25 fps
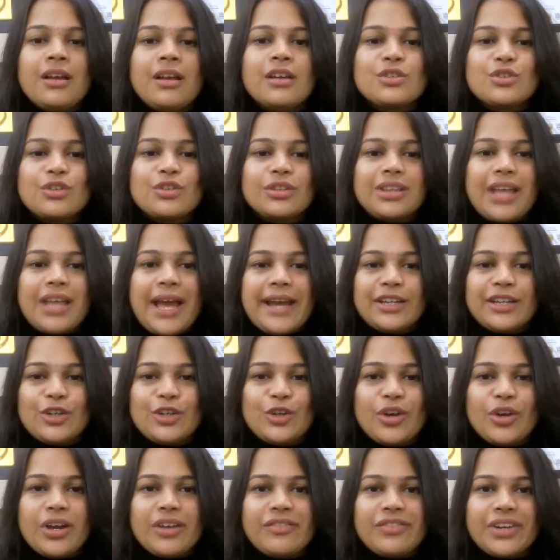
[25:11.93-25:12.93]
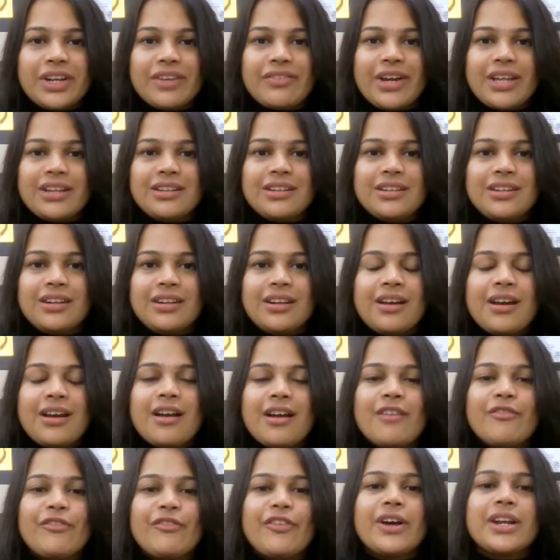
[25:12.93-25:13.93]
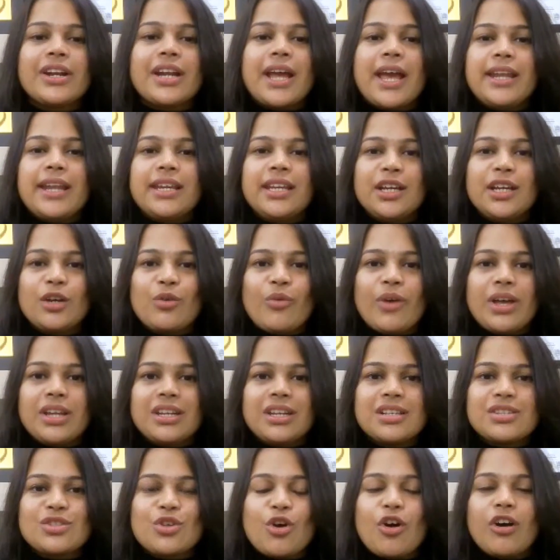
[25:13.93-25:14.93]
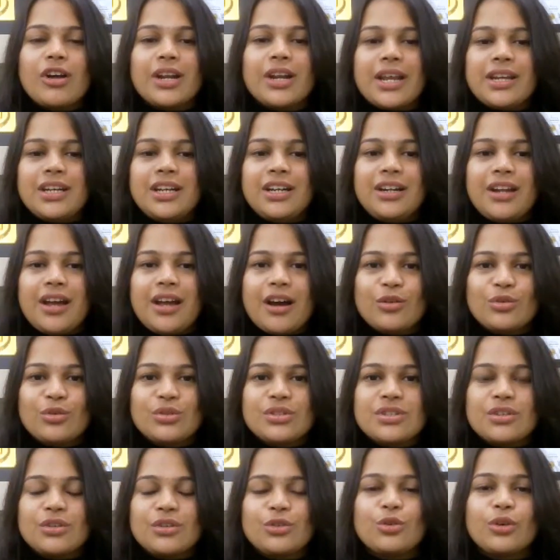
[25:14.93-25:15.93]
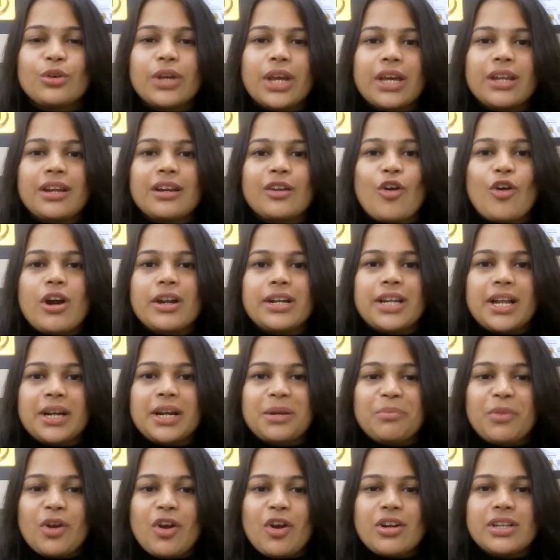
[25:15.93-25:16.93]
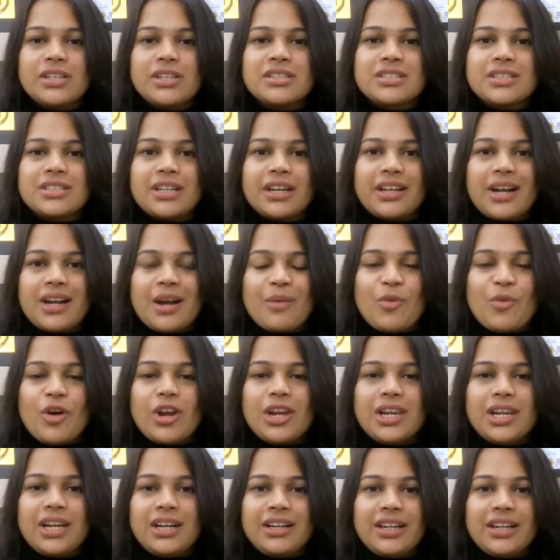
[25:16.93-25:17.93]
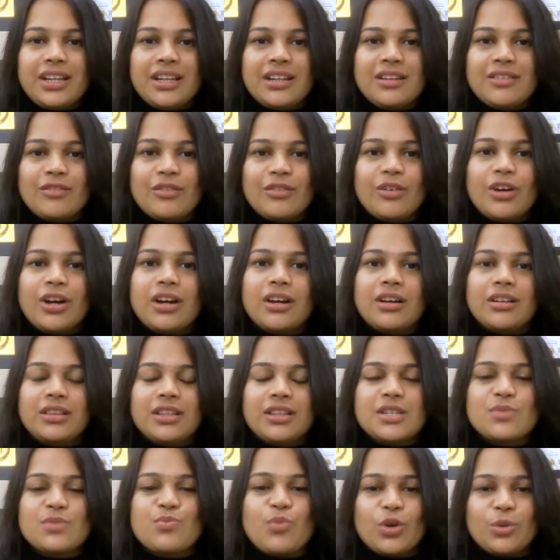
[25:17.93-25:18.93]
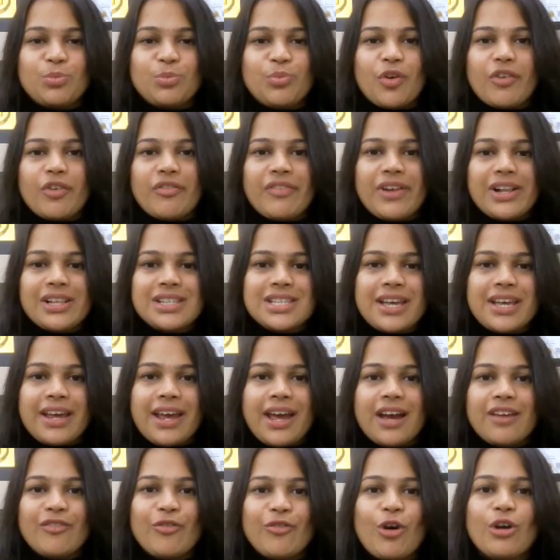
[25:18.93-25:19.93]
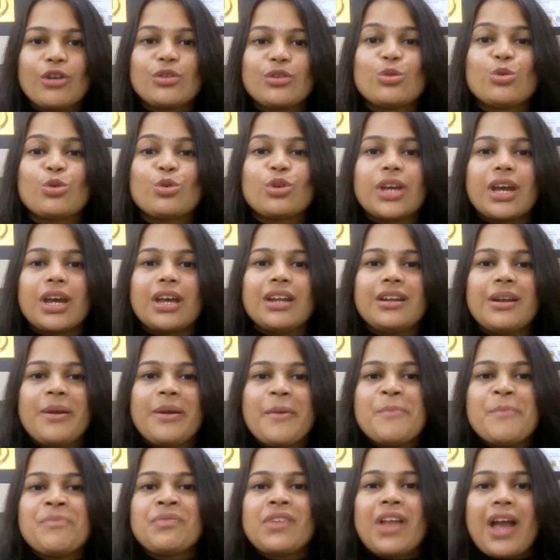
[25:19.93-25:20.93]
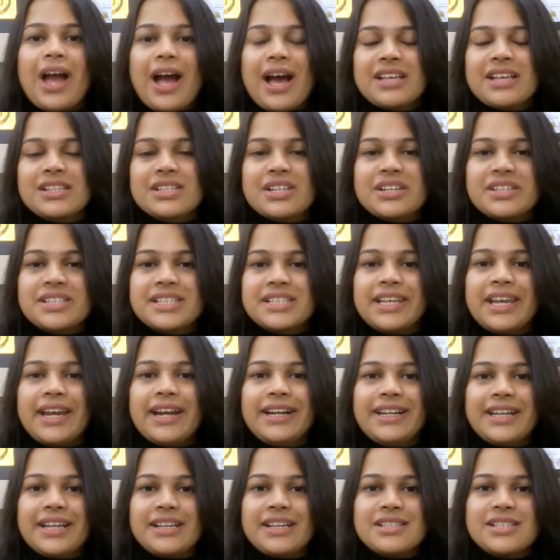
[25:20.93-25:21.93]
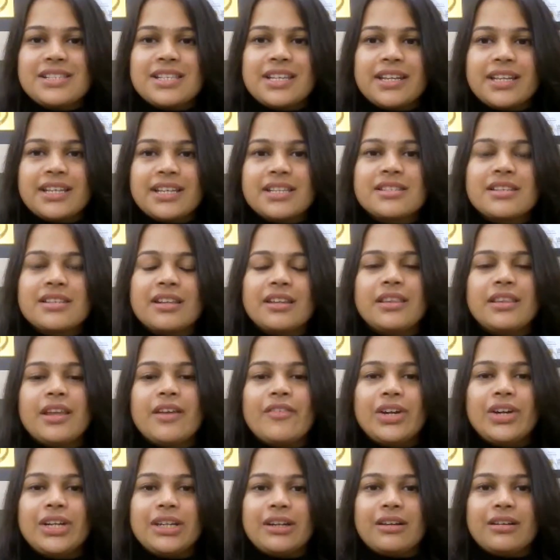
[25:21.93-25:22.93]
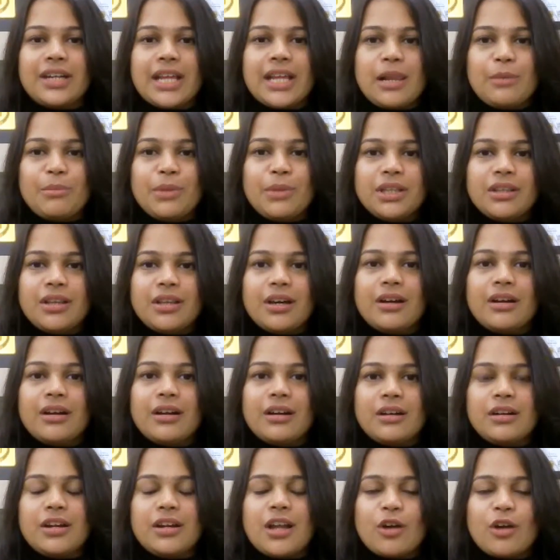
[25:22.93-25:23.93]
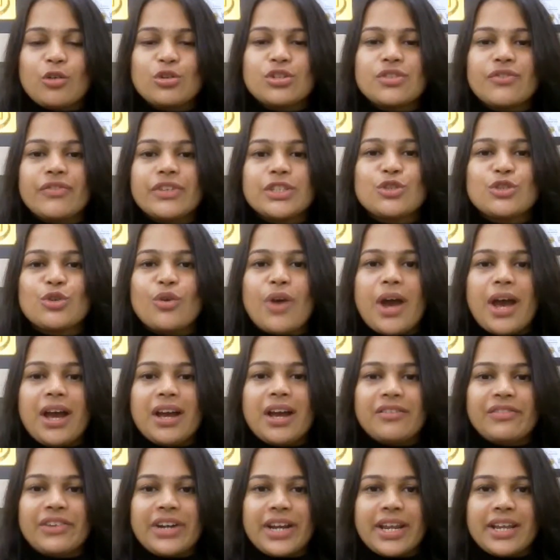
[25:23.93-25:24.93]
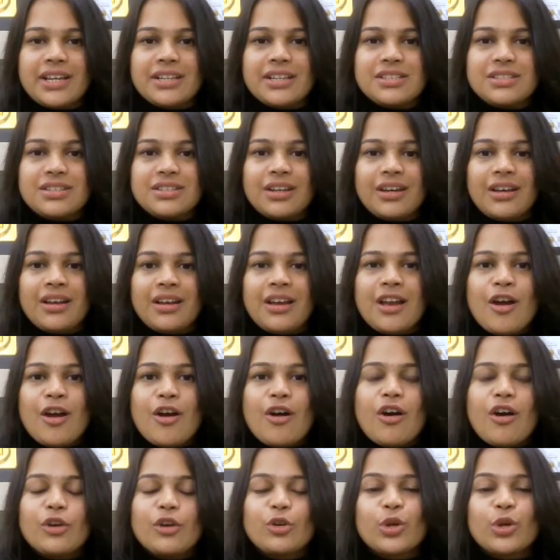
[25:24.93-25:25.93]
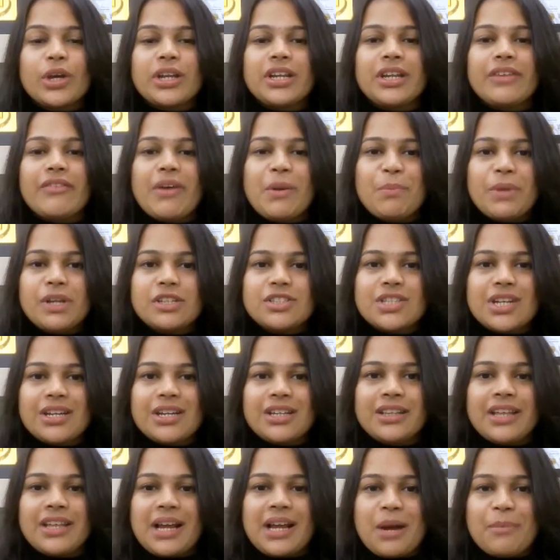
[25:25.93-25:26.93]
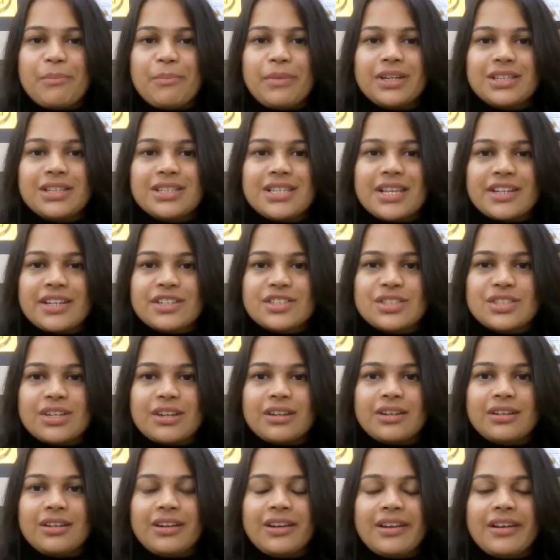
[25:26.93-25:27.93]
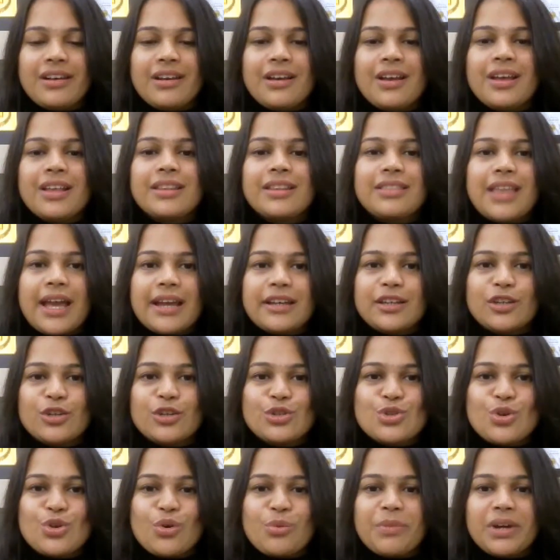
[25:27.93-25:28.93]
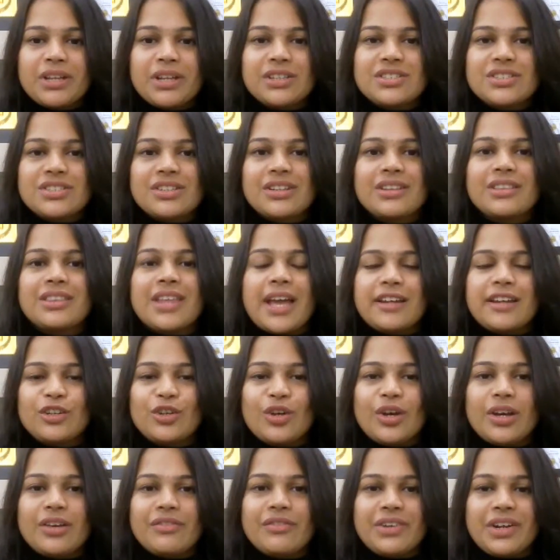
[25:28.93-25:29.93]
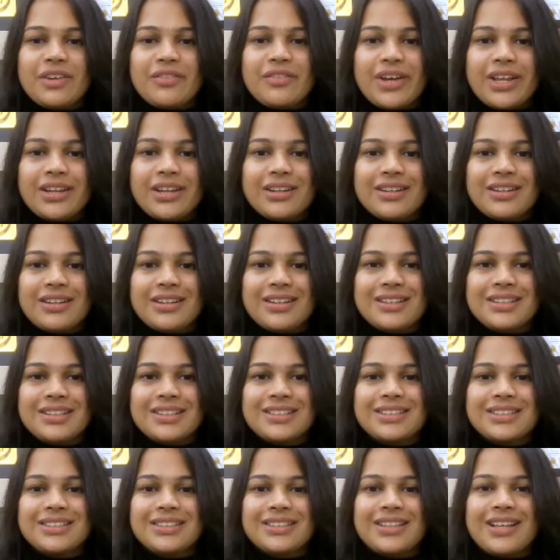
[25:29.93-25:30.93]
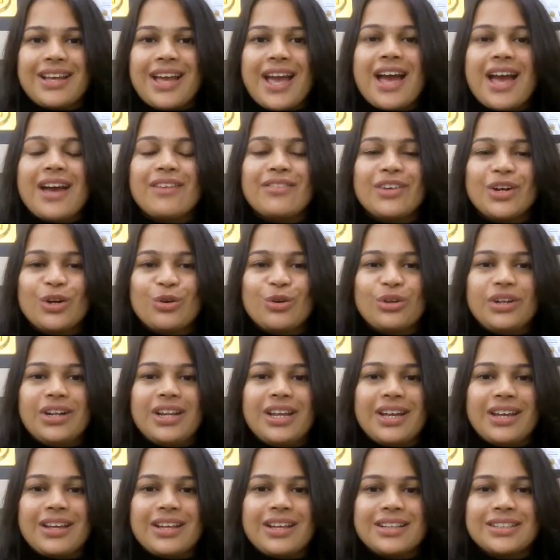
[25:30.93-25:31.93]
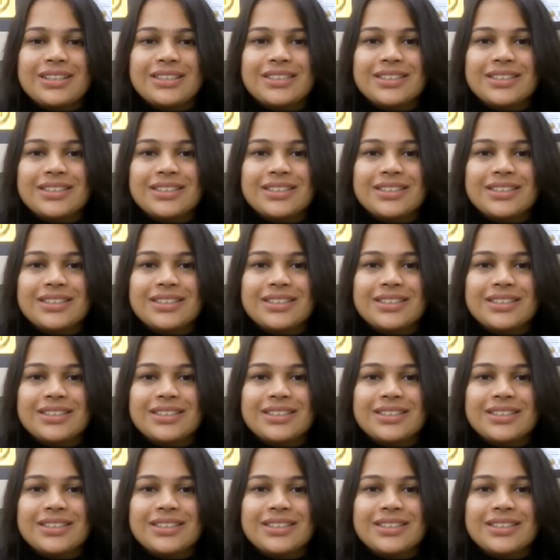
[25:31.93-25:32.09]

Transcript: So thank you everyone. For any queries or any doubts, you can contact me on Instagram or LinkedIn. These both profiles I have, or you can ask CA test series. They will tell me the doubts which you have raised, or you can even mention in the comment section. Thank you so much. Thank you everyone. Have a good day.